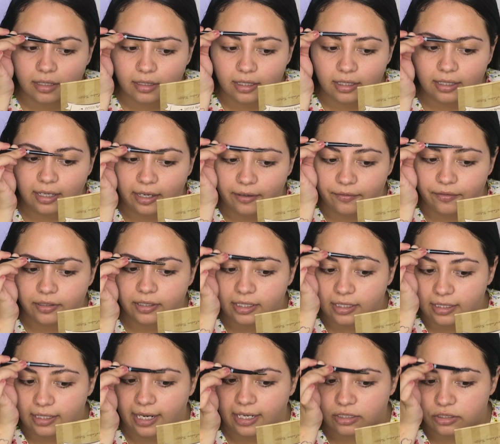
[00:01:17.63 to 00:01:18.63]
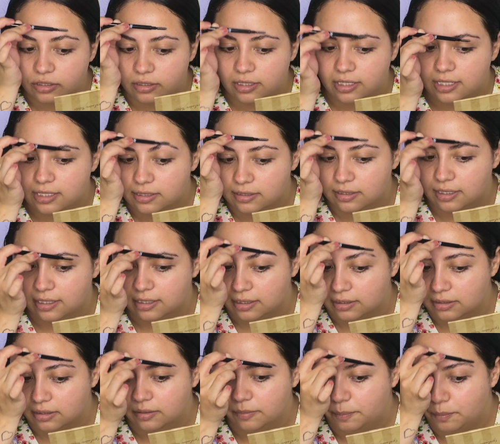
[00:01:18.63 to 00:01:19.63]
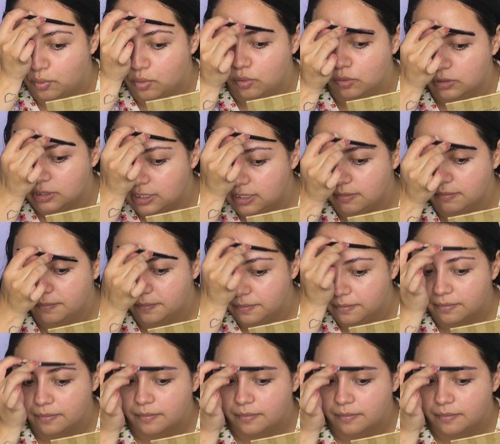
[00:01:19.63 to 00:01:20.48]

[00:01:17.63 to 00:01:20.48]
Like, I feel like it actually is like pulling